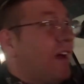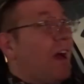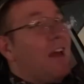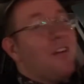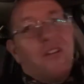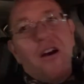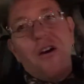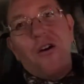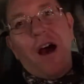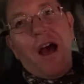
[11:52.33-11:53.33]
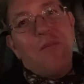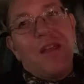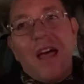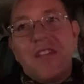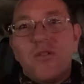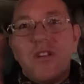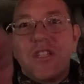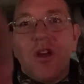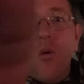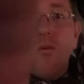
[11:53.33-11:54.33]
I don't know. I mean, that's where you
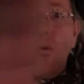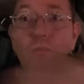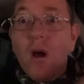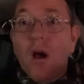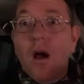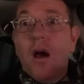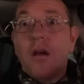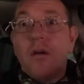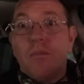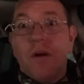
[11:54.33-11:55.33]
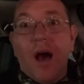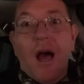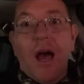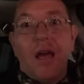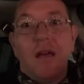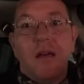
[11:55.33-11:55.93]
just go, oop, goodbye.